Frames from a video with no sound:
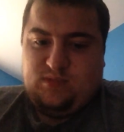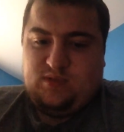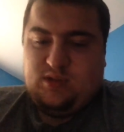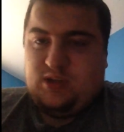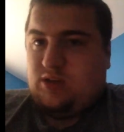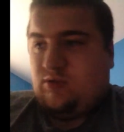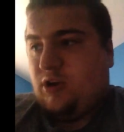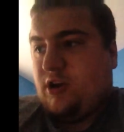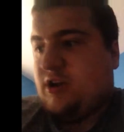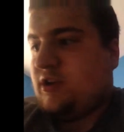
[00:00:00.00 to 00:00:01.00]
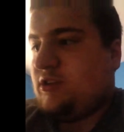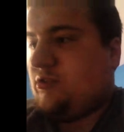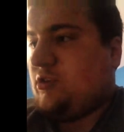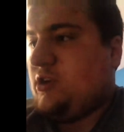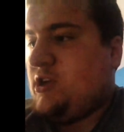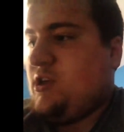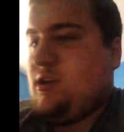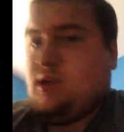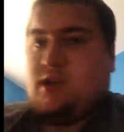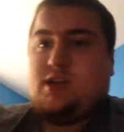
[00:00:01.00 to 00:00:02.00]
You can run it at 3,
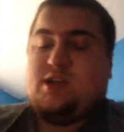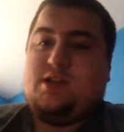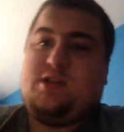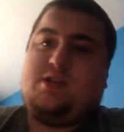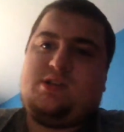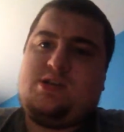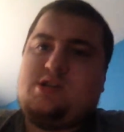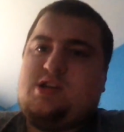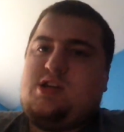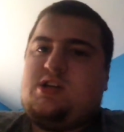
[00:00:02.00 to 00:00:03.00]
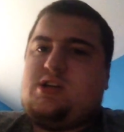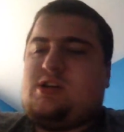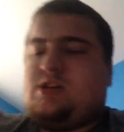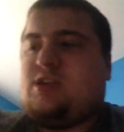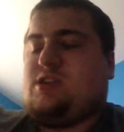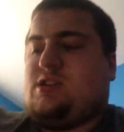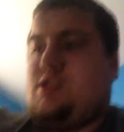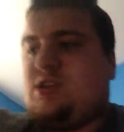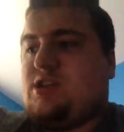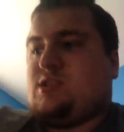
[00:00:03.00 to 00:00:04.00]
and it doesn't
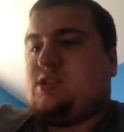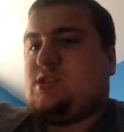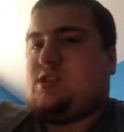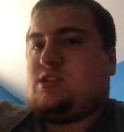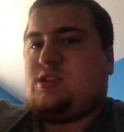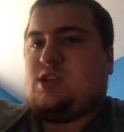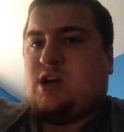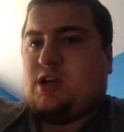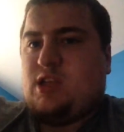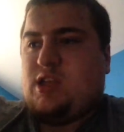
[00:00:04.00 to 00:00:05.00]
just suck